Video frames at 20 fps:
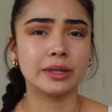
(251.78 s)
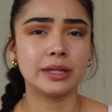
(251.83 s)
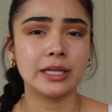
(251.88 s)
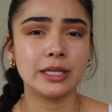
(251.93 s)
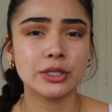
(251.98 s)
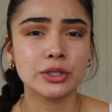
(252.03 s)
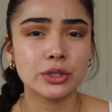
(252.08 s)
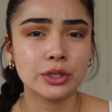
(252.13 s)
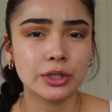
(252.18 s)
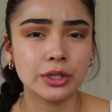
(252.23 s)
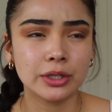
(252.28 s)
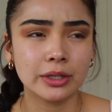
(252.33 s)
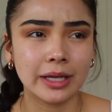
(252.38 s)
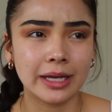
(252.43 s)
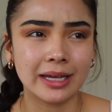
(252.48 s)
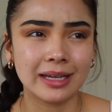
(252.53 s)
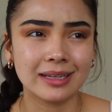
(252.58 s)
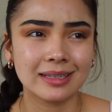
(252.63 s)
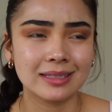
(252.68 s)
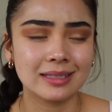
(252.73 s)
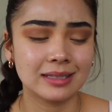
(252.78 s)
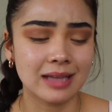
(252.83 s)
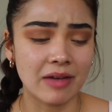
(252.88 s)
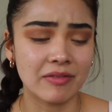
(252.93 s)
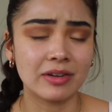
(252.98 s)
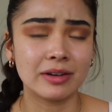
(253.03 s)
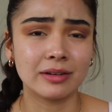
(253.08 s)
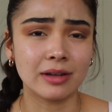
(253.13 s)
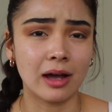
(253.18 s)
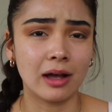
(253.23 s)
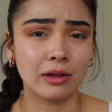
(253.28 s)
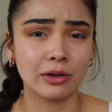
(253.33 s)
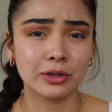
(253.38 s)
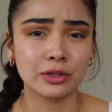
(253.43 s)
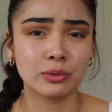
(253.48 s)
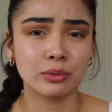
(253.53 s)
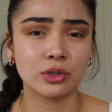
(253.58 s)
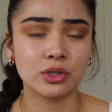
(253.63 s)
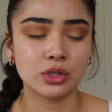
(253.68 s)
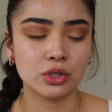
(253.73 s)
These are like
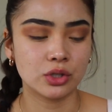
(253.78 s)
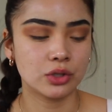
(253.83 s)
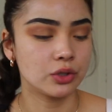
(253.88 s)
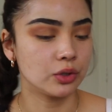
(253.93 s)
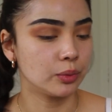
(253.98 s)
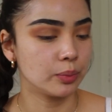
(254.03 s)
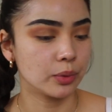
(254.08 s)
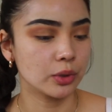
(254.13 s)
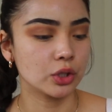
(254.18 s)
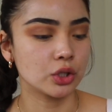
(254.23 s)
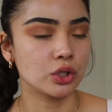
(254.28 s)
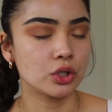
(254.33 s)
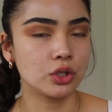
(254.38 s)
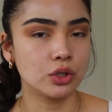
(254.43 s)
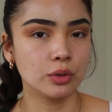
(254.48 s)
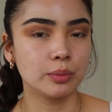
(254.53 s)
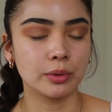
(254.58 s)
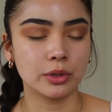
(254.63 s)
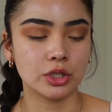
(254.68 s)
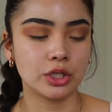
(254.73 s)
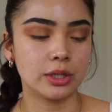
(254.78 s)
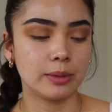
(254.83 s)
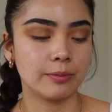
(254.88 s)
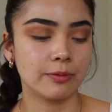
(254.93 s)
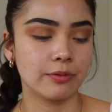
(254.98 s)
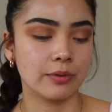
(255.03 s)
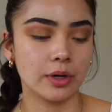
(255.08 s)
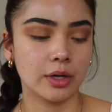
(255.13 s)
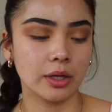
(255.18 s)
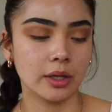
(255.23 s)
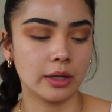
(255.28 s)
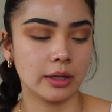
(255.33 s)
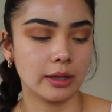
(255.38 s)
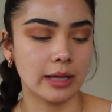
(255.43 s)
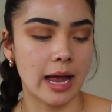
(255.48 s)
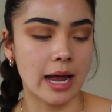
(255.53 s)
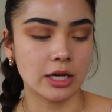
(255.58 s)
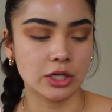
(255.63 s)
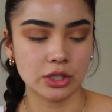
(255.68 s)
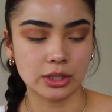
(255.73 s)
$7, which is super, super cheap for
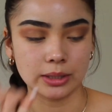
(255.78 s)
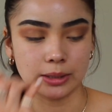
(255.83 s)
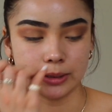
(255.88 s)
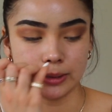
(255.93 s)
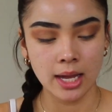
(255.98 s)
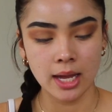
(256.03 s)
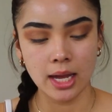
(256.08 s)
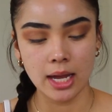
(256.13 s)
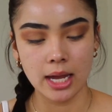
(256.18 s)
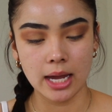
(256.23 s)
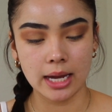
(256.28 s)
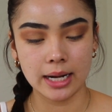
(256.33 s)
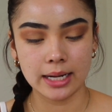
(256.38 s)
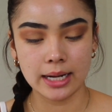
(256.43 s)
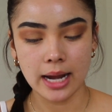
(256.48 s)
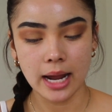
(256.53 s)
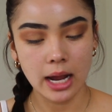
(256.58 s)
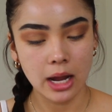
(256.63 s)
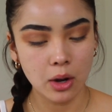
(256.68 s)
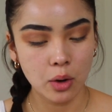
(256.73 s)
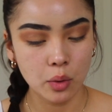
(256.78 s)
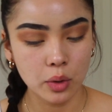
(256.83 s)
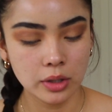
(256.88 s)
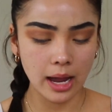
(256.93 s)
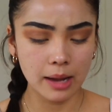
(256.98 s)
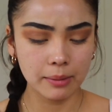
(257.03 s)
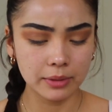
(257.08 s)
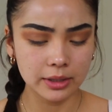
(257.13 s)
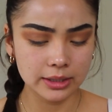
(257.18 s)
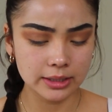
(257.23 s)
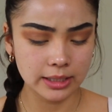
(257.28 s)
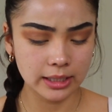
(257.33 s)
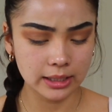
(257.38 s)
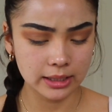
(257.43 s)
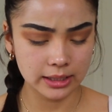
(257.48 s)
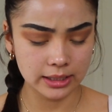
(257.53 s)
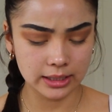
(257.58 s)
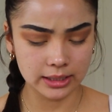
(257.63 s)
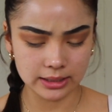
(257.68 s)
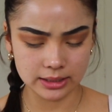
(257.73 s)
lashes. And now I'm going to take
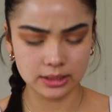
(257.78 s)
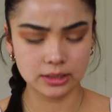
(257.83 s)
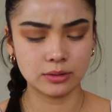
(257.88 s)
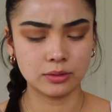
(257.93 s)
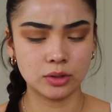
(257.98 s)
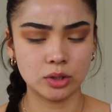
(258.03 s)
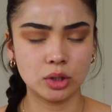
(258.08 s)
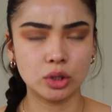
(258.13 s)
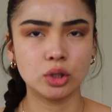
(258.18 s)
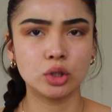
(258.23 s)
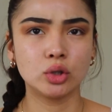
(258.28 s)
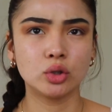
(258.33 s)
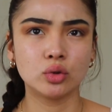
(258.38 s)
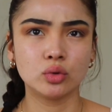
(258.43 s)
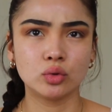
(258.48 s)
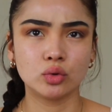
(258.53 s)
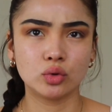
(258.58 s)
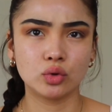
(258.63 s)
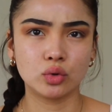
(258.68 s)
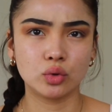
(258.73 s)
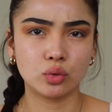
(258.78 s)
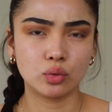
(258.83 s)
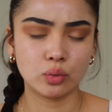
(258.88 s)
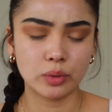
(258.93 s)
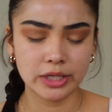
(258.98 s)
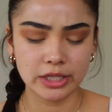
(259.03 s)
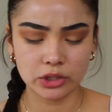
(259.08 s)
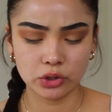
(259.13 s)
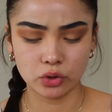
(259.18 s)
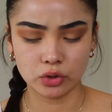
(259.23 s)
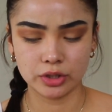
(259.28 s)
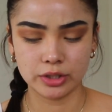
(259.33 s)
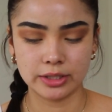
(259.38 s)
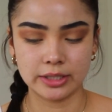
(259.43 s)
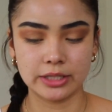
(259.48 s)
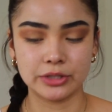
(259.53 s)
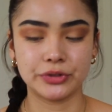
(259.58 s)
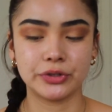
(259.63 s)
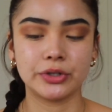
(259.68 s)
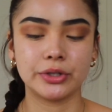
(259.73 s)
these tweezer
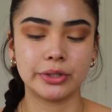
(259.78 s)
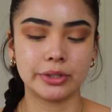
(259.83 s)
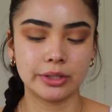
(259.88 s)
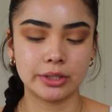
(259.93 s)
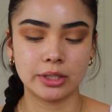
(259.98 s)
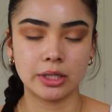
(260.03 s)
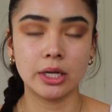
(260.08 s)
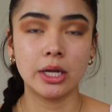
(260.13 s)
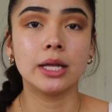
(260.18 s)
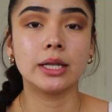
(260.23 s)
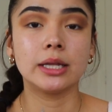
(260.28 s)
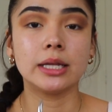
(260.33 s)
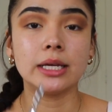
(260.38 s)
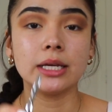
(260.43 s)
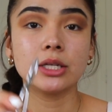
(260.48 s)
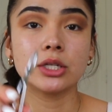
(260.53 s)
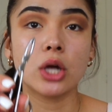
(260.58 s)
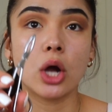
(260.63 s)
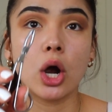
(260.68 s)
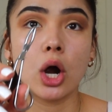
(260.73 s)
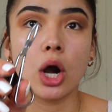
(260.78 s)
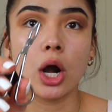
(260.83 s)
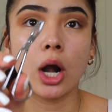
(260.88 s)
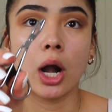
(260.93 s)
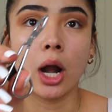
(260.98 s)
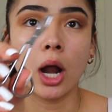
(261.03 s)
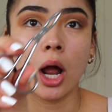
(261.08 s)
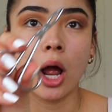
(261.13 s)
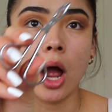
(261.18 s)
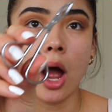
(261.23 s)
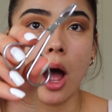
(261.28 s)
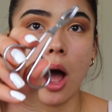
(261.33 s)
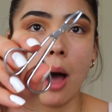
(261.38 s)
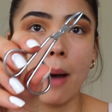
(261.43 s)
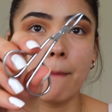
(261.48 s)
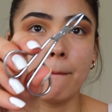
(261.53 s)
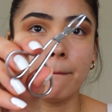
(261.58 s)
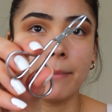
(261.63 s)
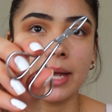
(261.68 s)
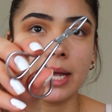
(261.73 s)
scissors. These are
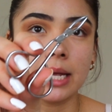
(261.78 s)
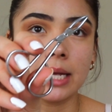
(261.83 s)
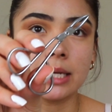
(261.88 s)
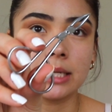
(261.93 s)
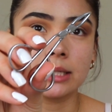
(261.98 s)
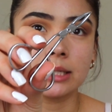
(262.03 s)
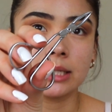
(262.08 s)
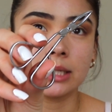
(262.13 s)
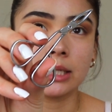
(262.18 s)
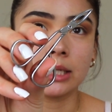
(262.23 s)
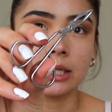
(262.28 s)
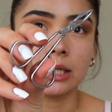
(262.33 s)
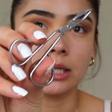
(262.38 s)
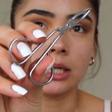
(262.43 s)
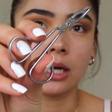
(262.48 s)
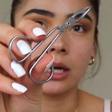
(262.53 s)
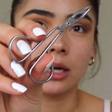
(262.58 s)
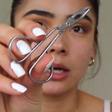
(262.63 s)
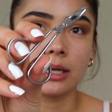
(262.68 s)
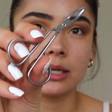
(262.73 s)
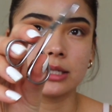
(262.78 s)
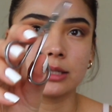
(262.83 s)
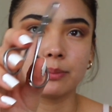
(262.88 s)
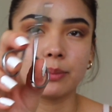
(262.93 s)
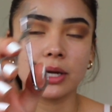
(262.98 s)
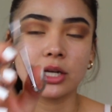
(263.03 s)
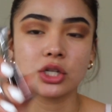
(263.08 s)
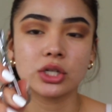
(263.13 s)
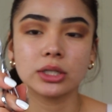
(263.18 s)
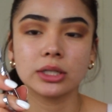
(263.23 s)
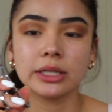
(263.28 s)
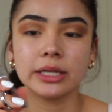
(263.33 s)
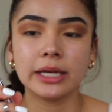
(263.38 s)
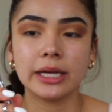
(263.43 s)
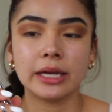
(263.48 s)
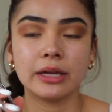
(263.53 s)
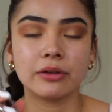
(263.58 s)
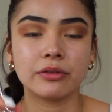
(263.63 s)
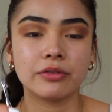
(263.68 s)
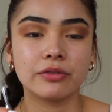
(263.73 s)
amazing, especially
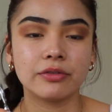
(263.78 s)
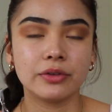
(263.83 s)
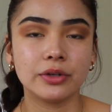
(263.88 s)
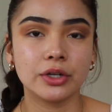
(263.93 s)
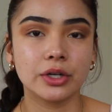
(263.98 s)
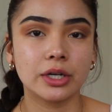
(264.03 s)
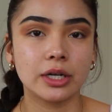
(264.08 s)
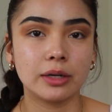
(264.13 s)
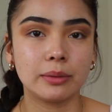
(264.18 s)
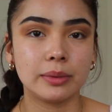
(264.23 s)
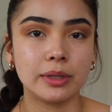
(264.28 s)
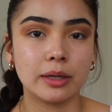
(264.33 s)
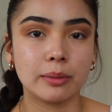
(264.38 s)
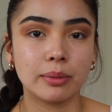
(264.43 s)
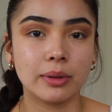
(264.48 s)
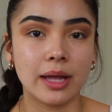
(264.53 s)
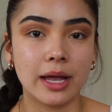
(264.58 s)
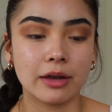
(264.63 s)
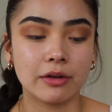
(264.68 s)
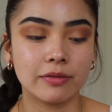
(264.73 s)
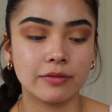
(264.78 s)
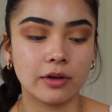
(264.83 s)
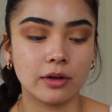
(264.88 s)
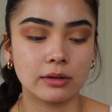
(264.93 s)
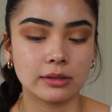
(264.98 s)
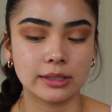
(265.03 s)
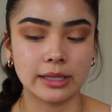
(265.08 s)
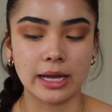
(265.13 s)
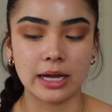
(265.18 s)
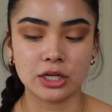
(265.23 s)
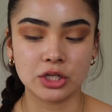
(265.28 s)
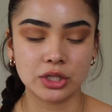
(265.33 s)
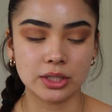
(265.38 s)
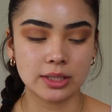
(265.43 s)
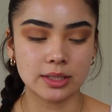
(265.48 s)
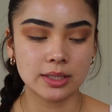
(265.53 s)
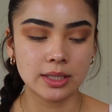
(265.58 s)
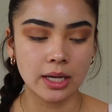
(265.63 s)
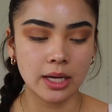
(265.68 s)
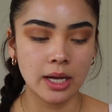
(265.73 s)
if you're going to be applying false
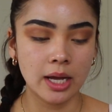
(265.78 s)
lashes.